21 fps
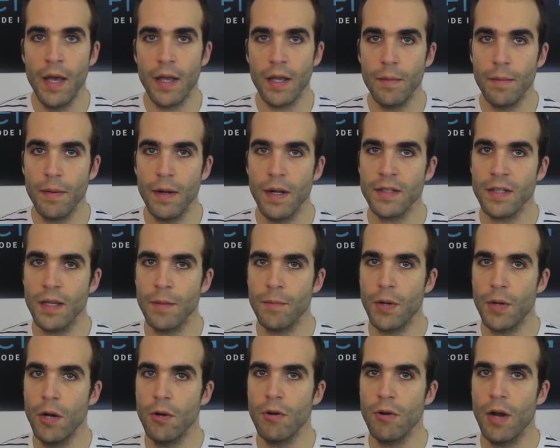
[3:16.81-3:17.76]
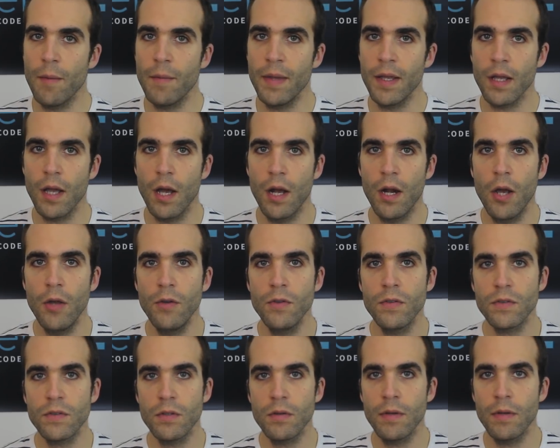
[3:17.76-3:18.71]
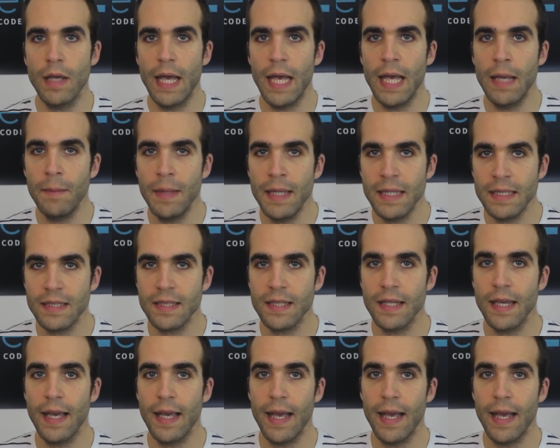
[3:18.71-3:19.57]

programming allows to emit